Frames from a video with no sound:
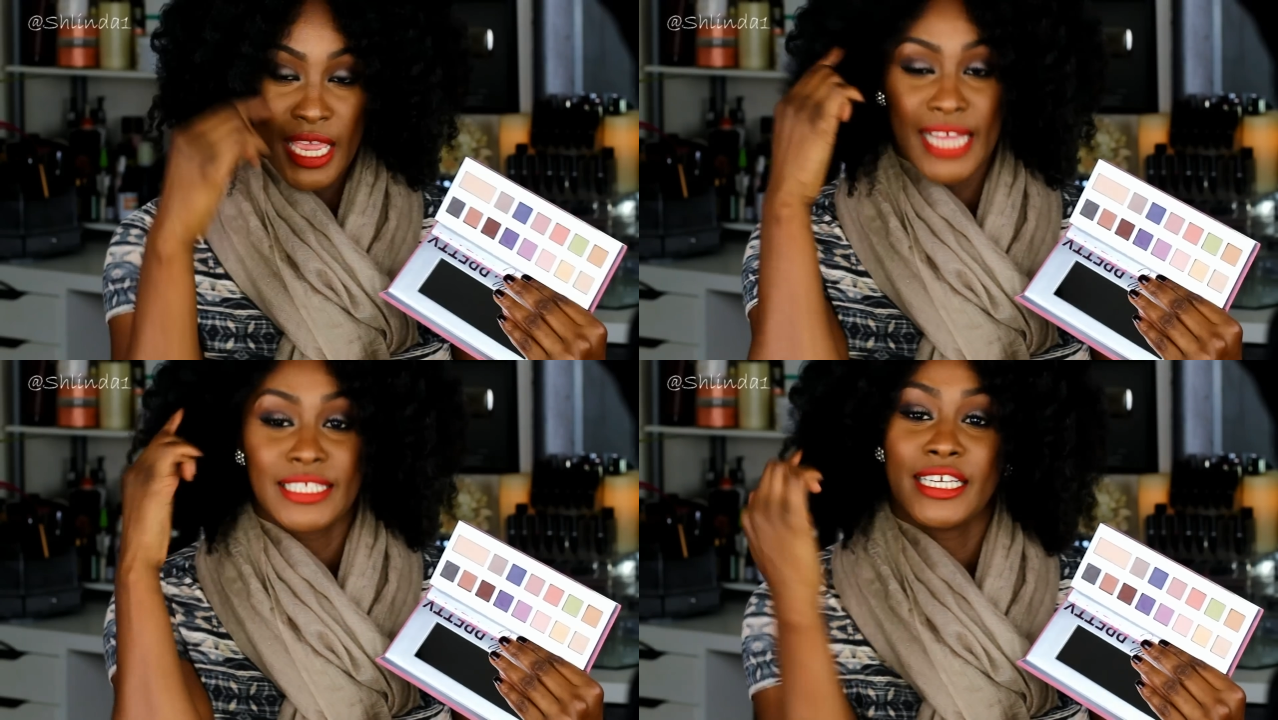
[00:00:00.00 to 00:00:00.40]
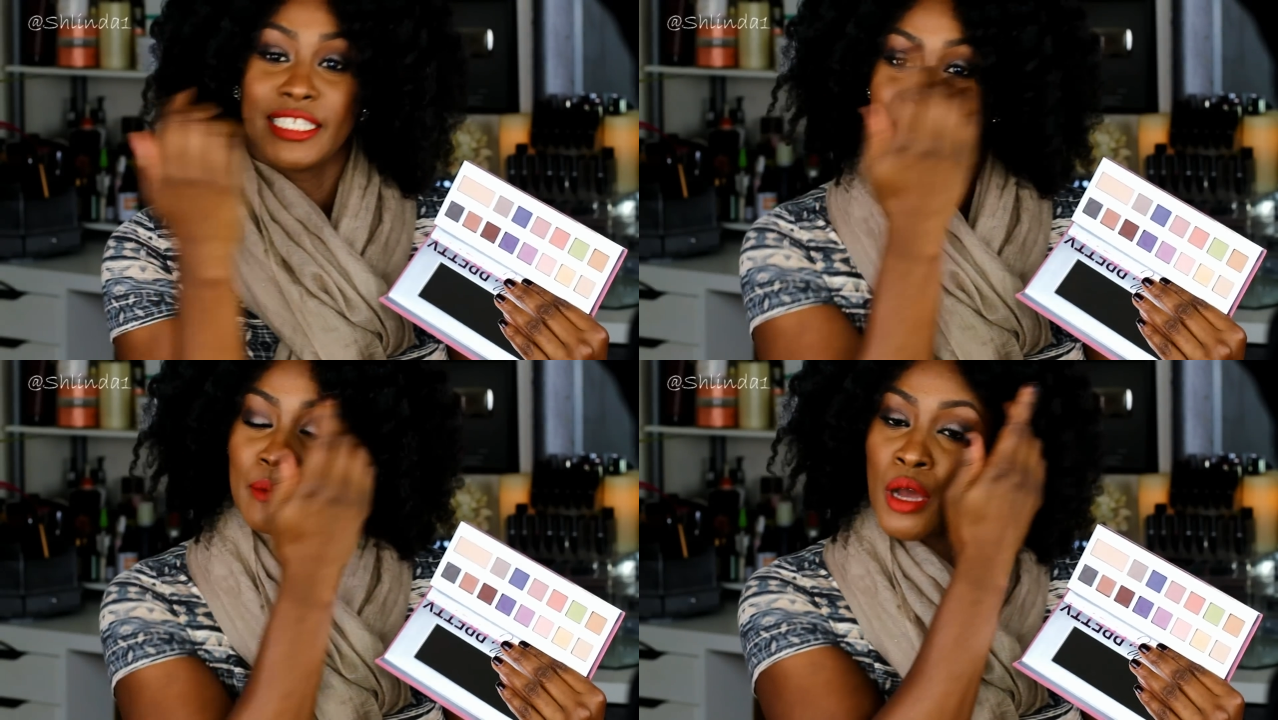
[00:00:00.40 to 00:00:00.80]
I
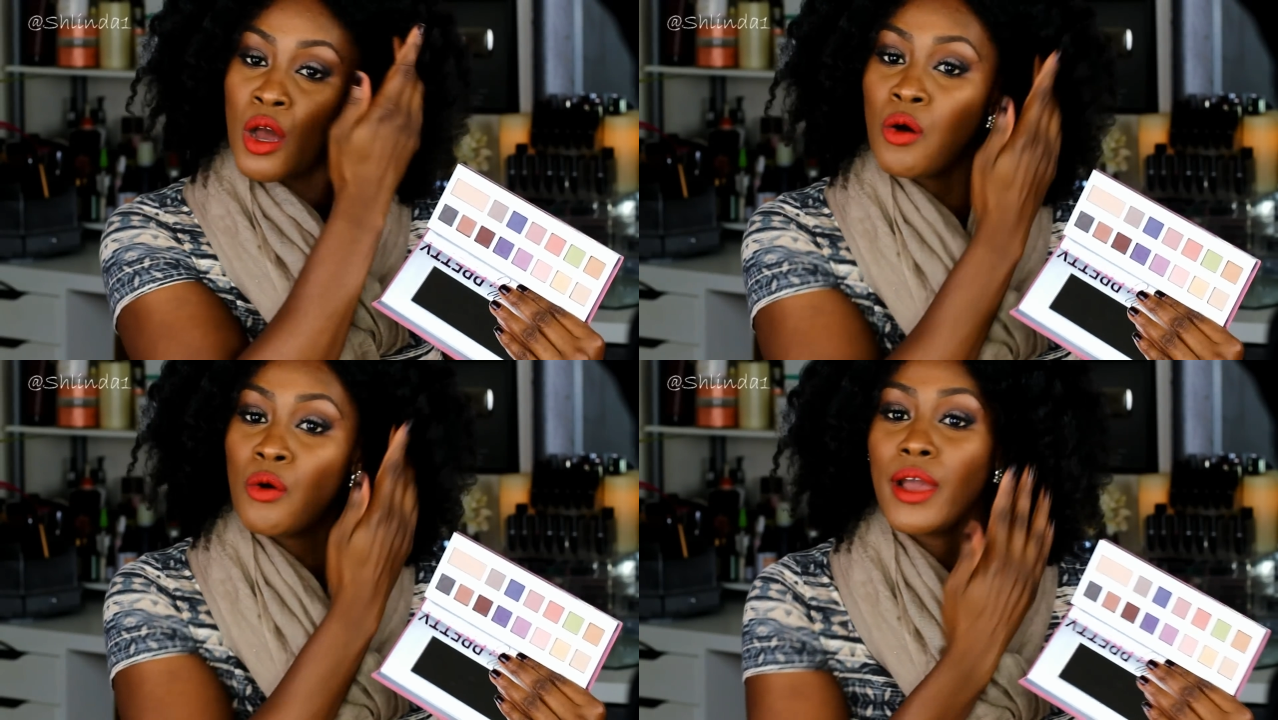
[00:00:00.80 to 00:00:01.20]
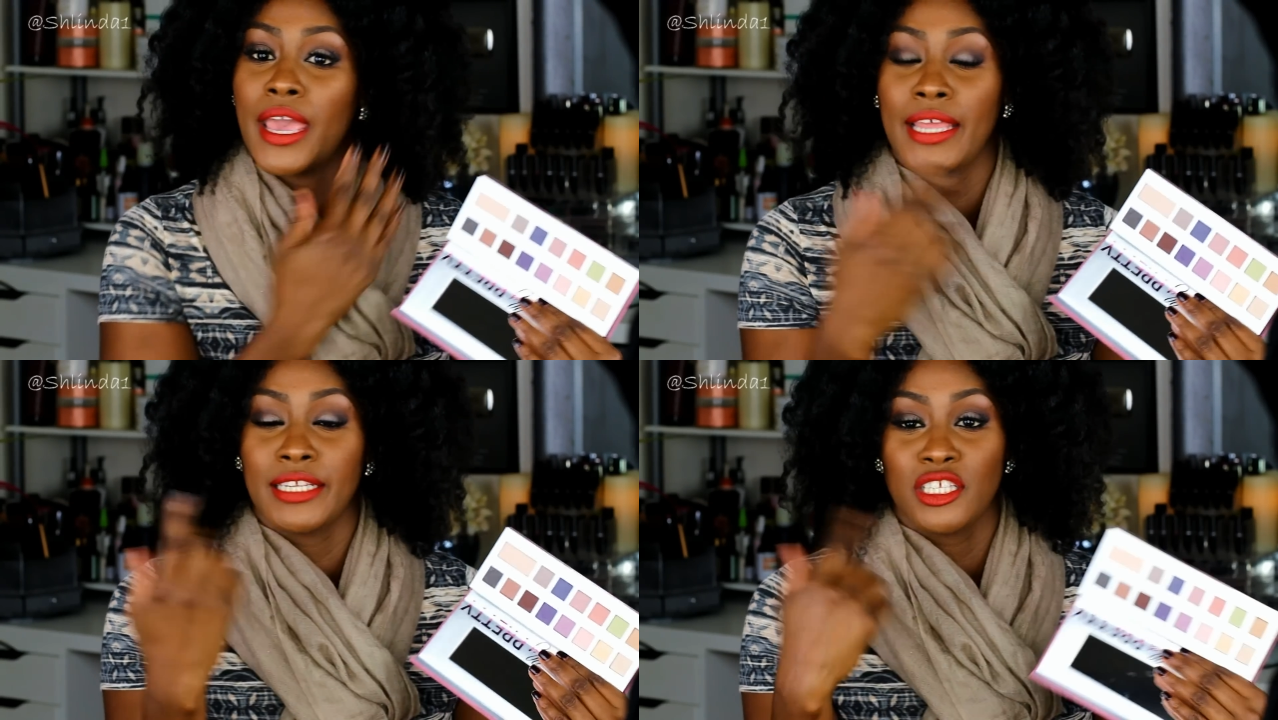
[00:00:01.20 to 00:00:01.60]
did demo
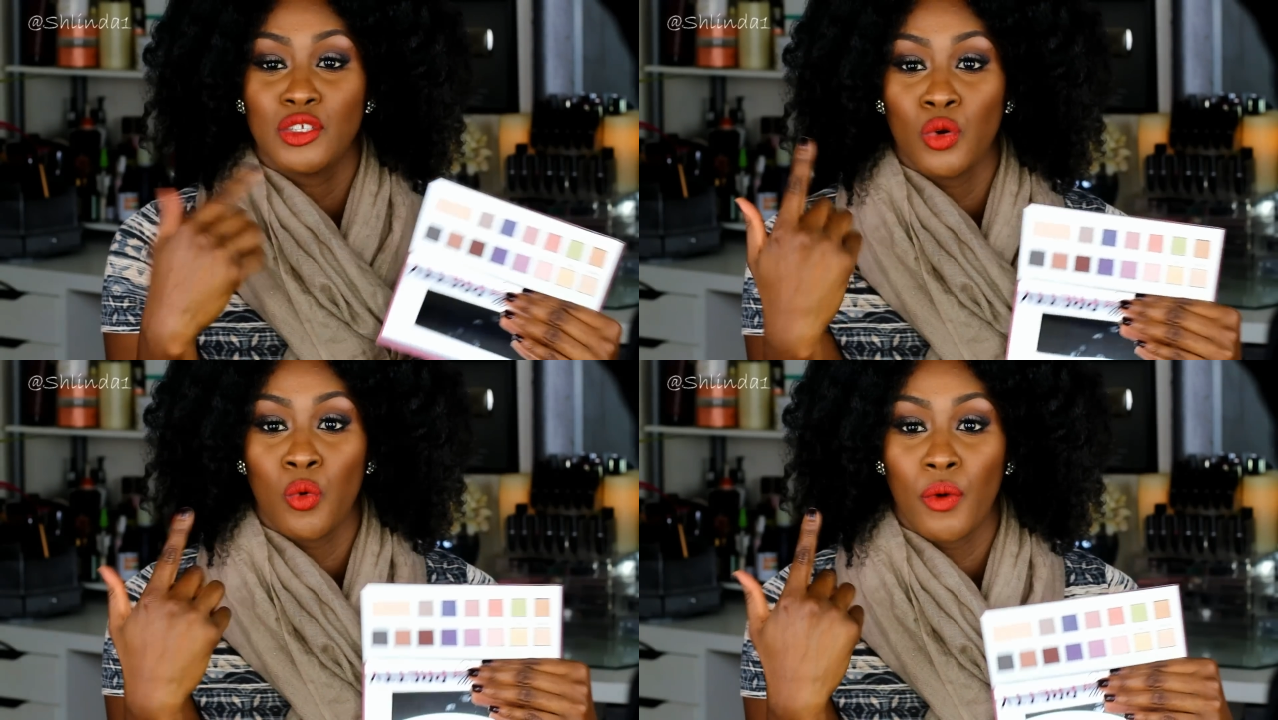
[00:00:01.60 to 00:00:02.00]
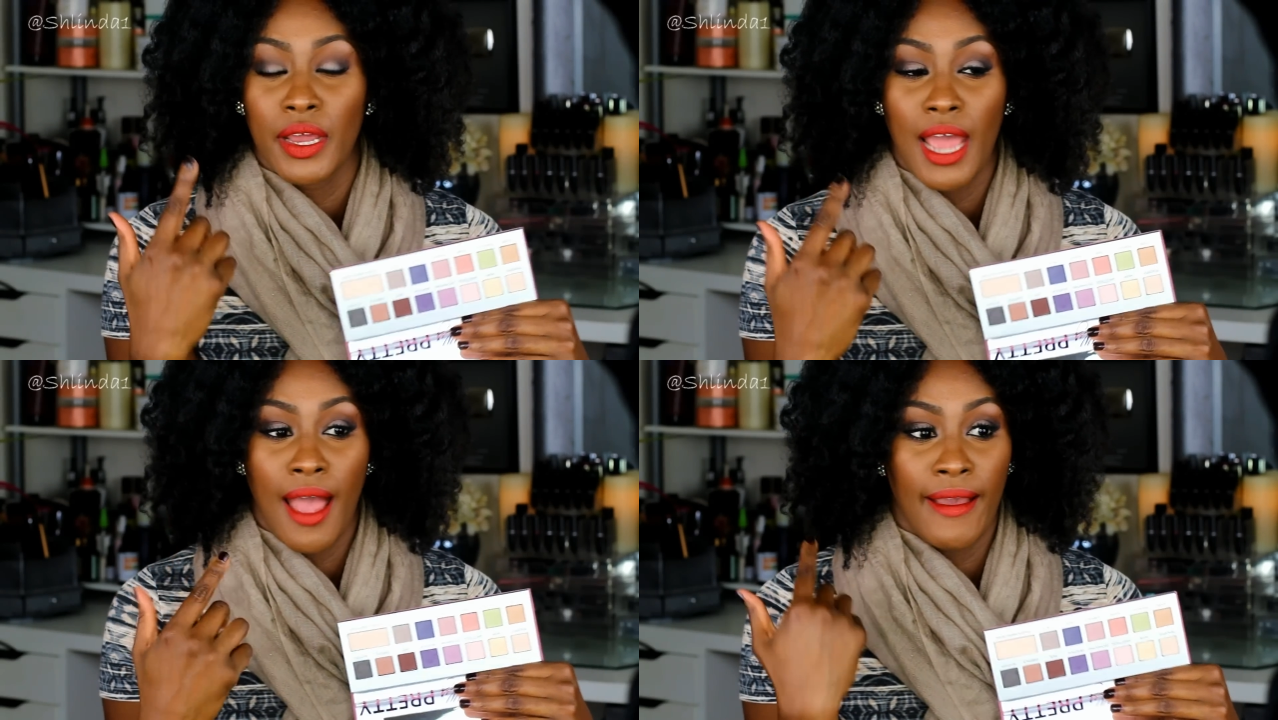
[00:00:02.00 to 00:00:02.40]
and just do
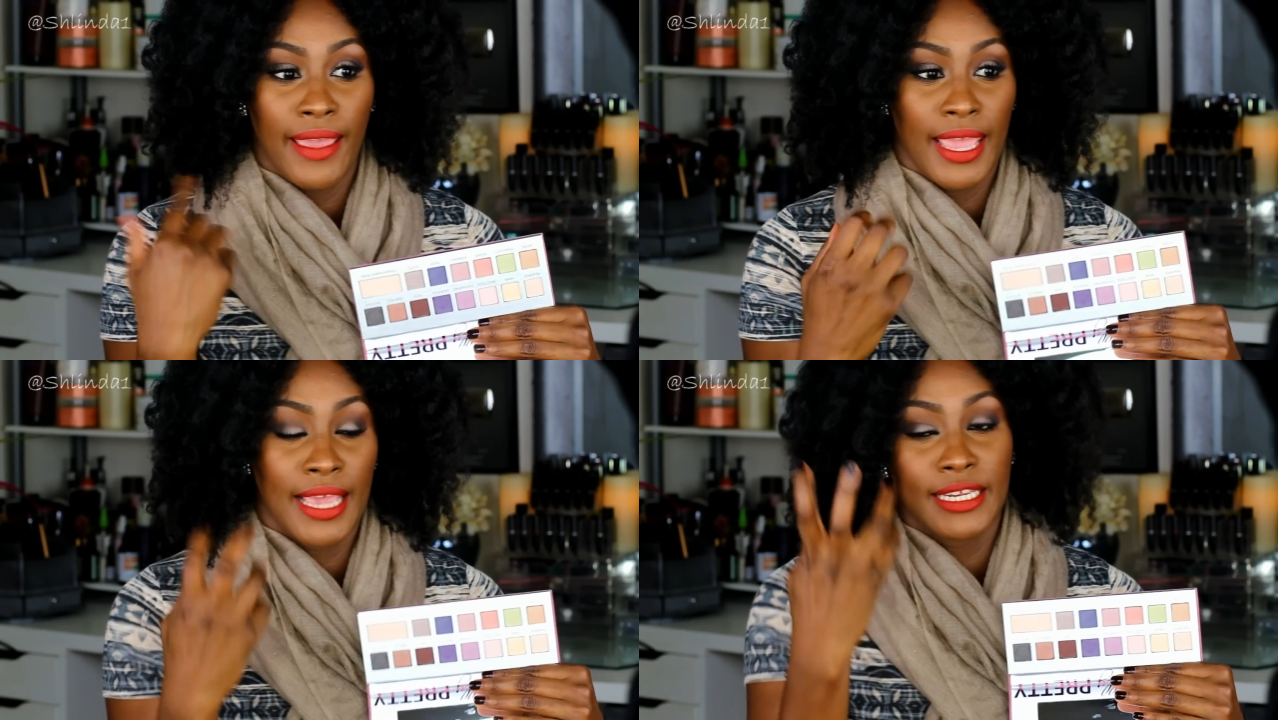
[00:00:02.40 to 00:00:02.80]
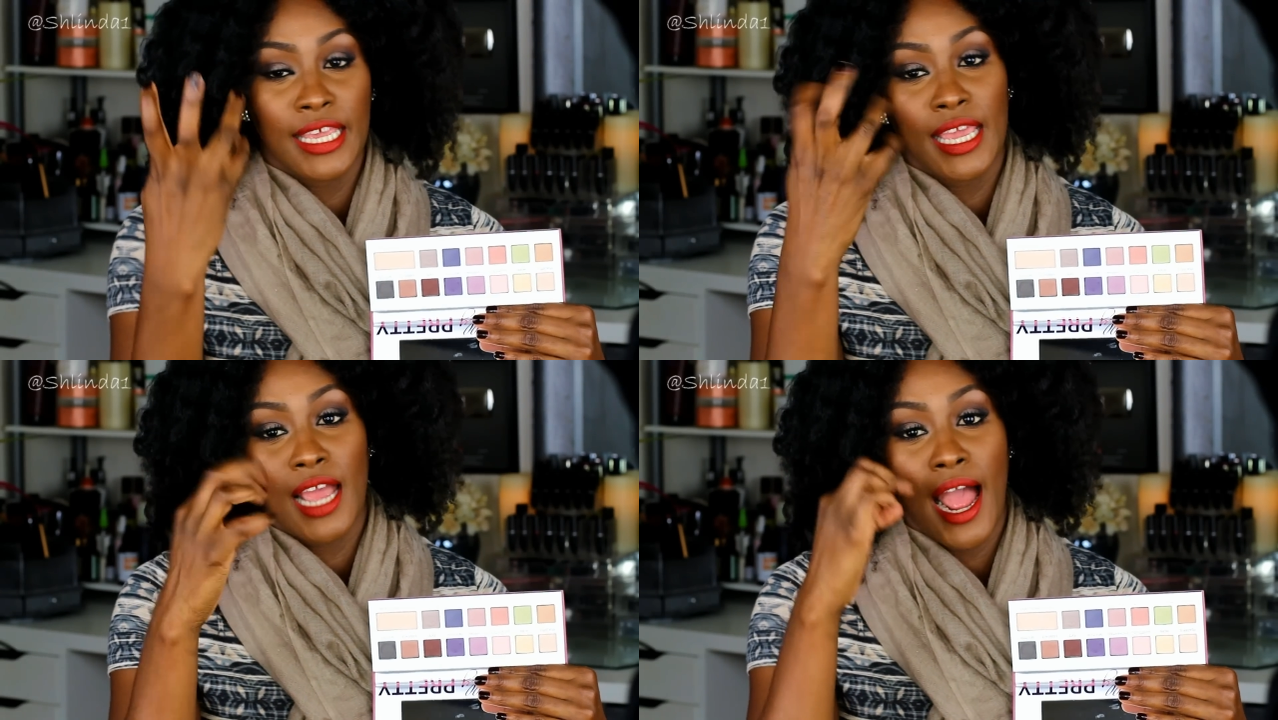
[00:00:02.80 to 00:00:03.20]
one eye and